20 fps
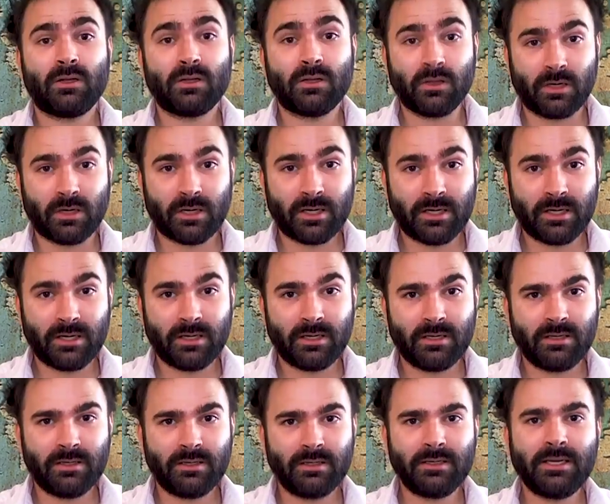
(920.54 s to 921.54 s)
Look,
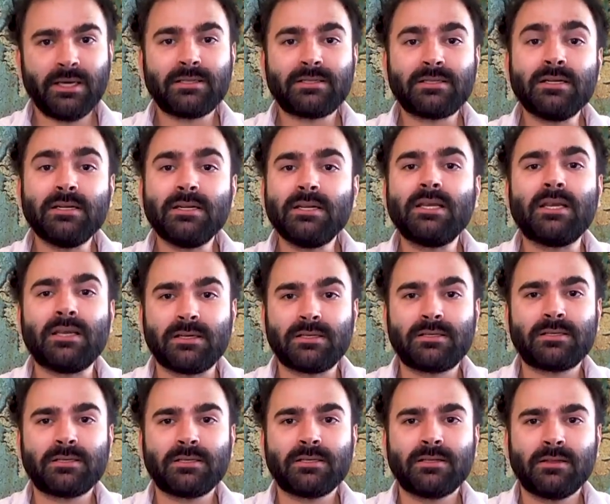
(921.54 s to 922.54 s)
it's
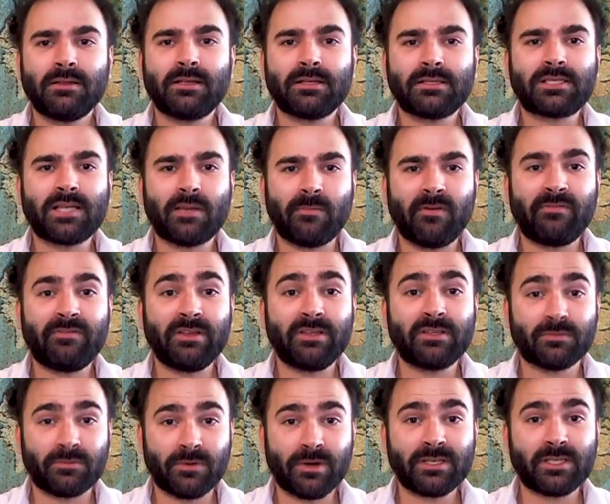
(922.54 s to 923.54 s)
neat that some of
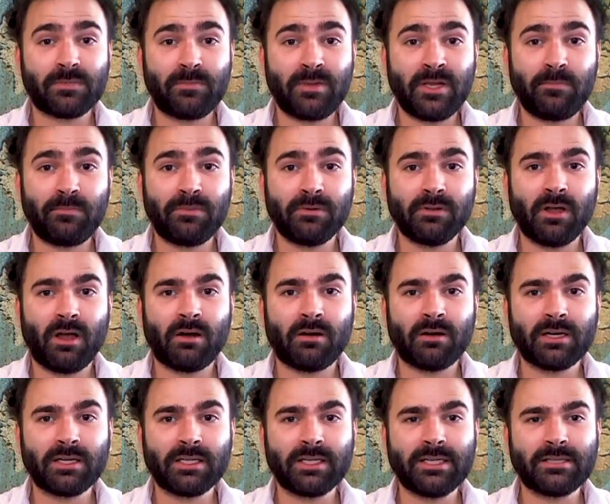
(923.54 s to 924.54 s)
these rich people
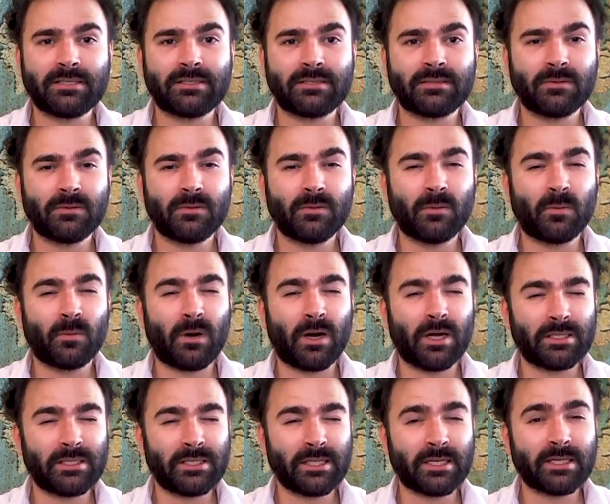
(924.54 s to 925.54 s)
are at least
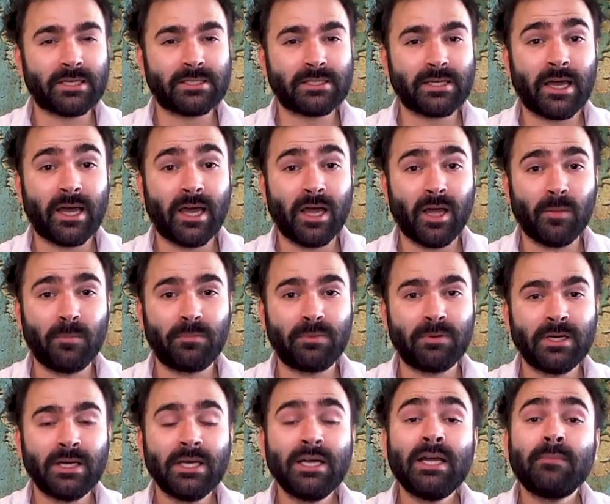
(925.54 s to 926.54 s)
wanting to help,
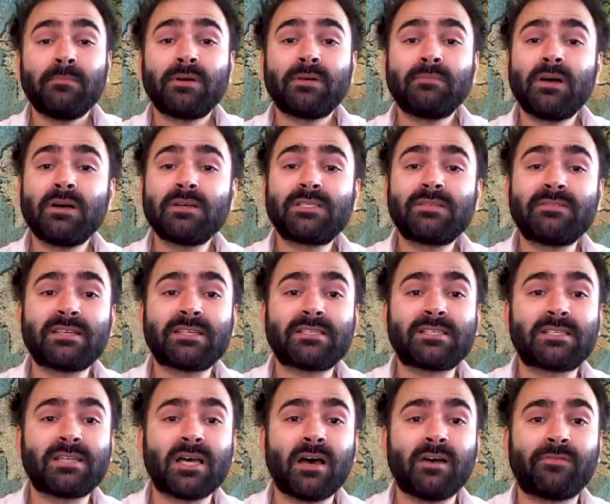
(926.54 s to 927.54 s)
but most of this
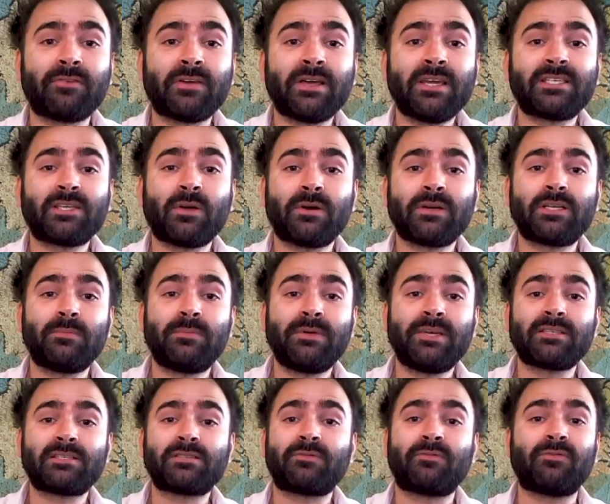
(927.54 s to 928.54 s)
stuff is going to be
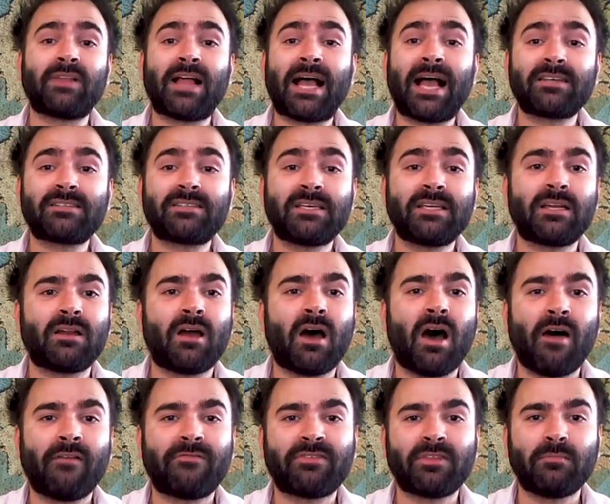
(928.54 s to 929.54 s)
as flaccid and
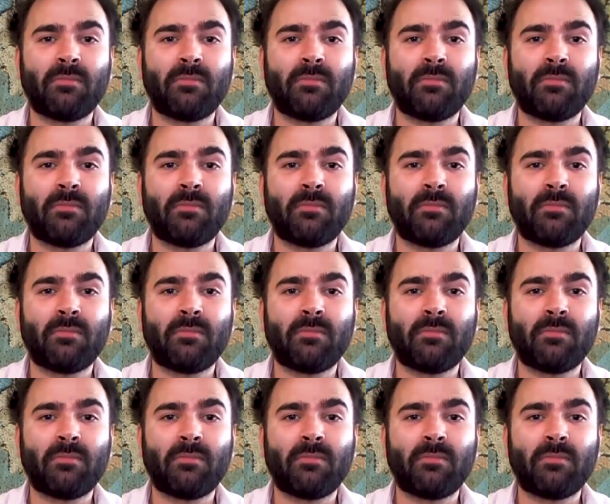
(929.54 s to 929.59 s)
off the